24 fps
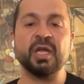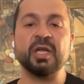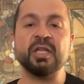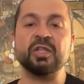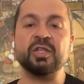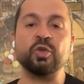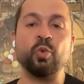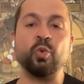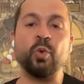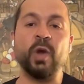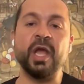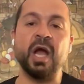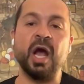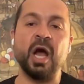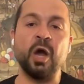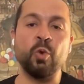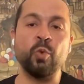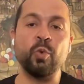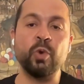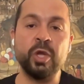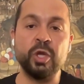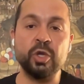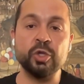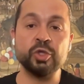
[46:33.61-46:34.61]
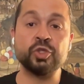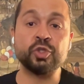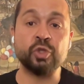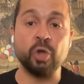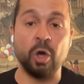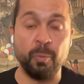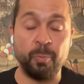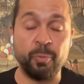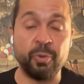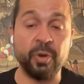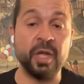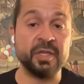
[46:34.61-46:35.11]
The way how we used to
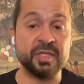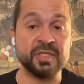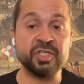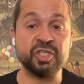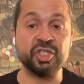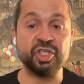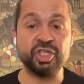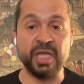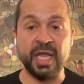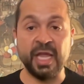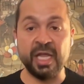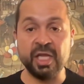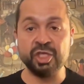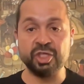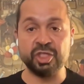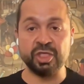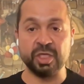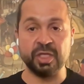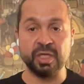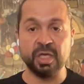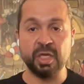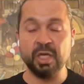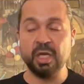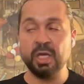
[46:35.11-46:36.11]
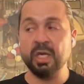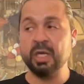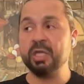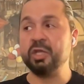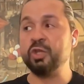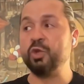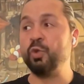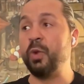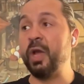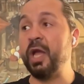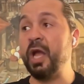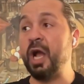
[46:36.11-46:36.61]
operate is changing.
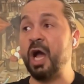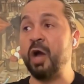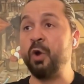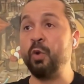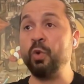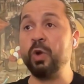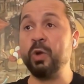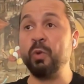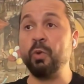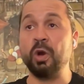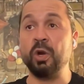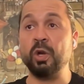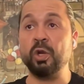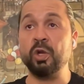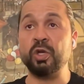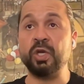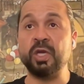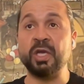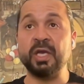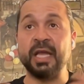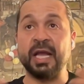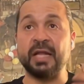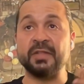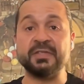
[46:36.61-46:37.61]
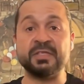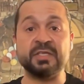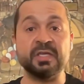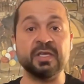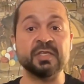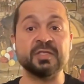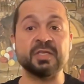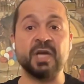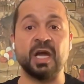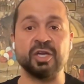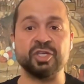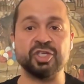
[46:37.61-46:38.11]
The way how we were looking at
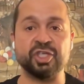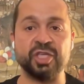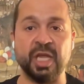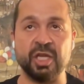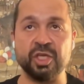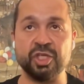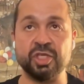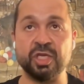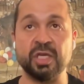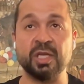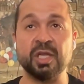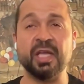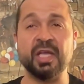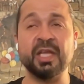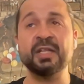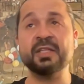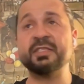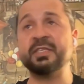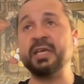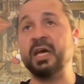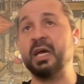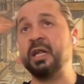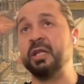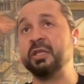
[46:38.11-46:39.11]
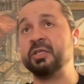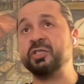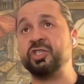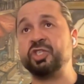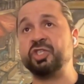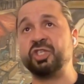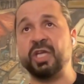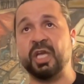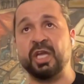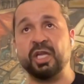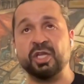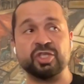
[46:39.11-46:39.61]
things are changing. Internet is
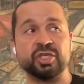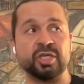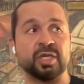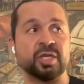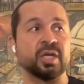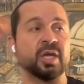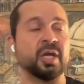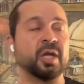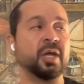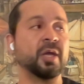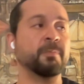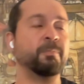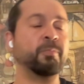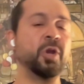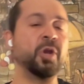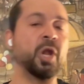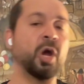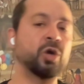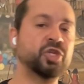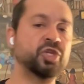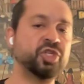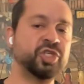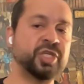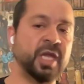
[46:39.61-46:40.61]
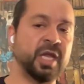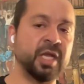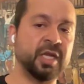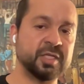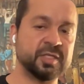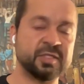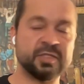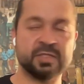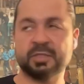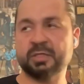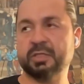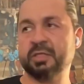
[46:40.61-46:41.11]
changing. Blockchain
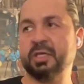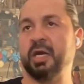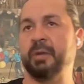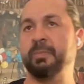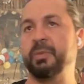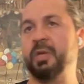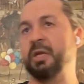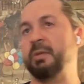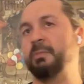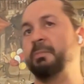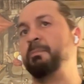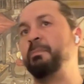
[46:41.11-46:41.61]
is coming.